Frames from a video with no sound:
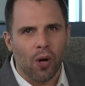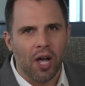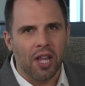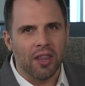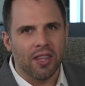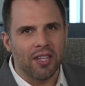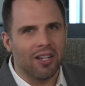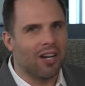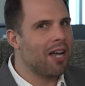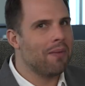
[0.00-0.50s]

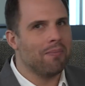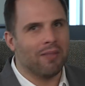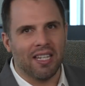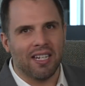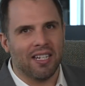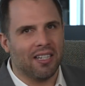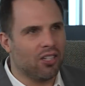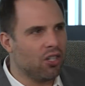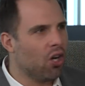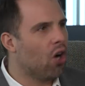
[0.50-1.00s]
one that I'm
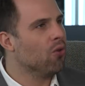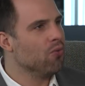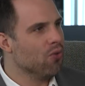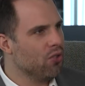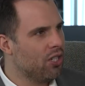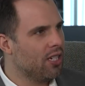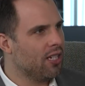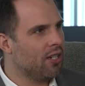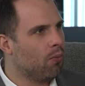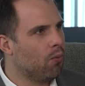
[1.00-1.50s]
getting
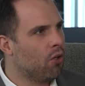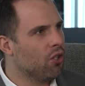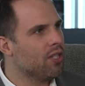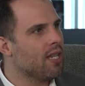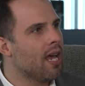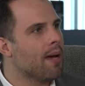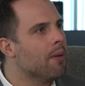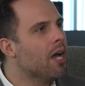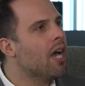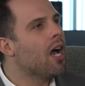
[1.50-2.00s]
constantly on
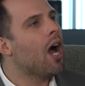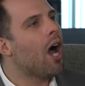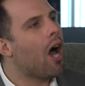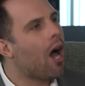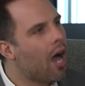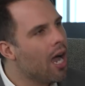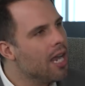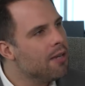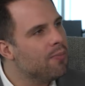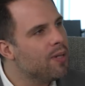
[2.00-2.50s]
WhatsApp,
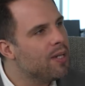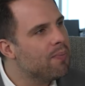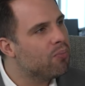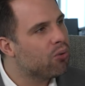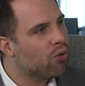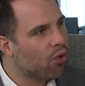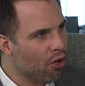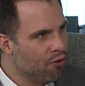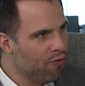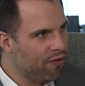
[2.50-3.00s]

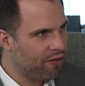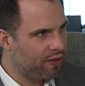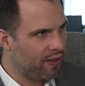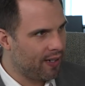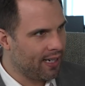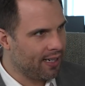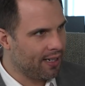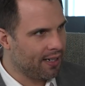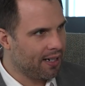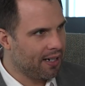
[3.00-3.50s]

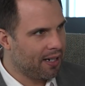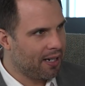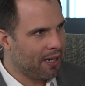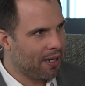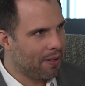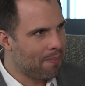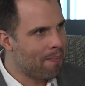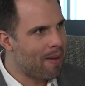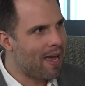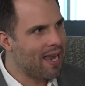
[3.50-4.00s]
ibuprofen
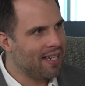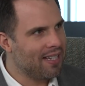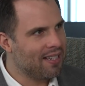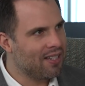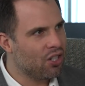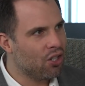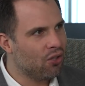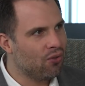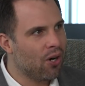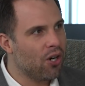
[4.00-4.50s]

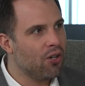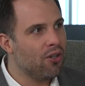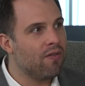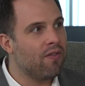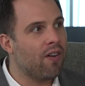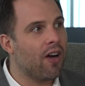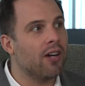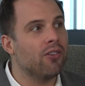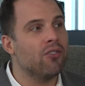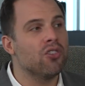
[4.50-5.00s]
makes
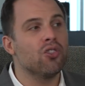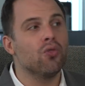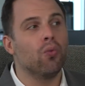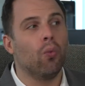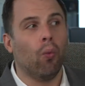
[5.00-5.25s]
coronavirus